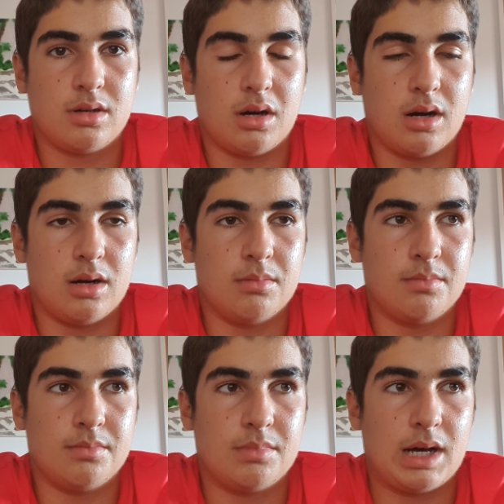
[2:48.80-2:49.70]

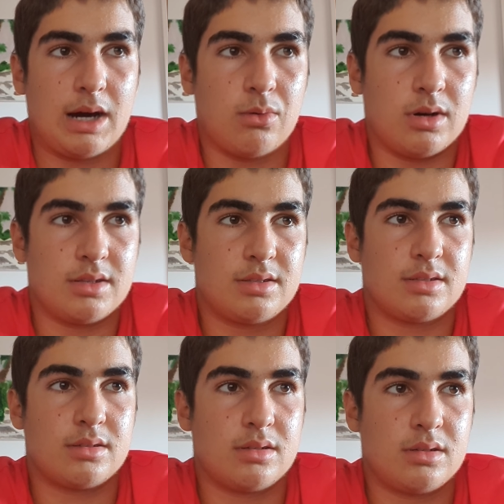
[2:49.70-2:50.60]
at
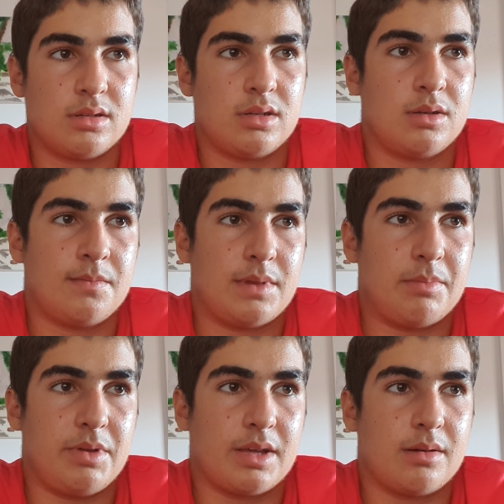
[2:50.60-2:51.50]
once,
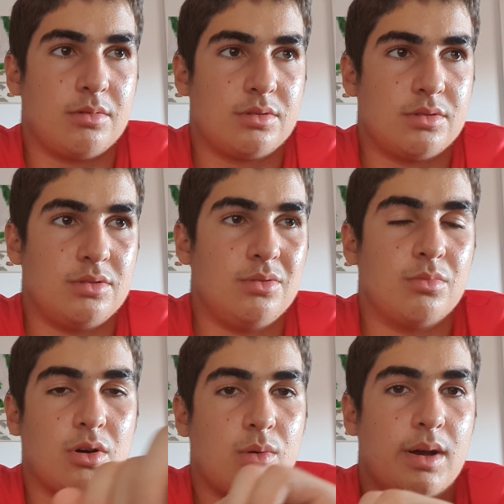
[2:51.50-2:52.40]
and being able to do
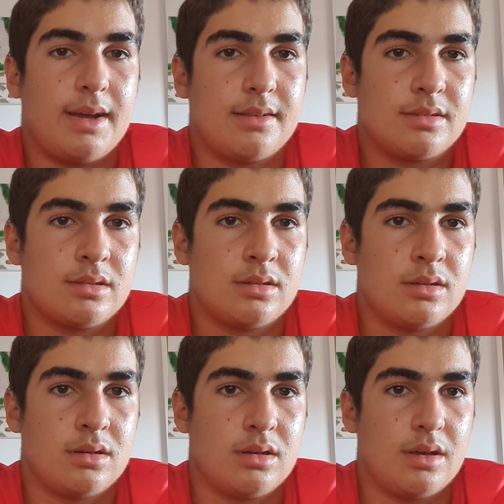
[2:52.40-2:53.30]
more weight
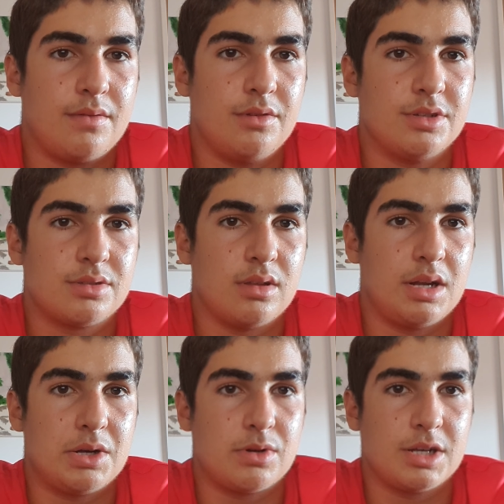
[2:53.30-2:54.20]
if you just let
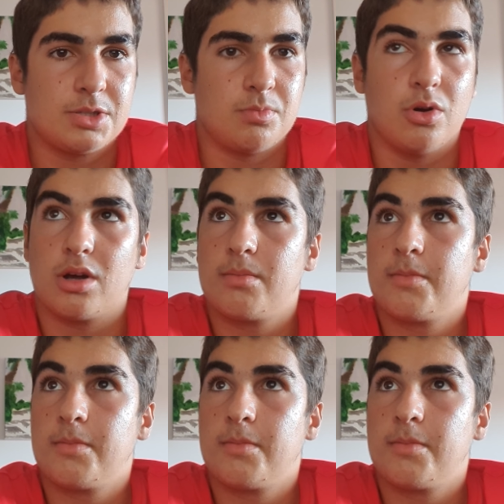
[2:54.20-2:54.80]
it rest more.